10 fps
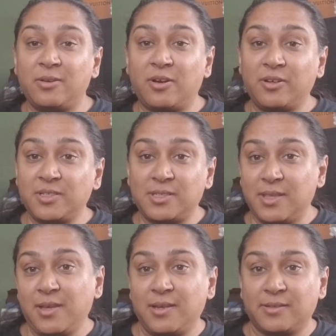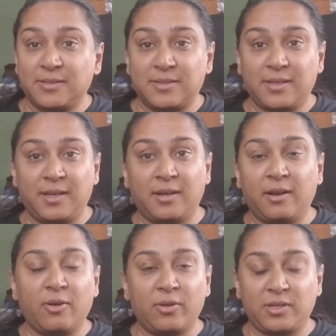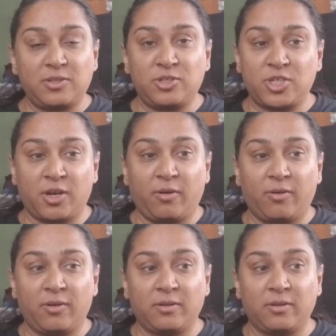darndest things, and I know that's a show.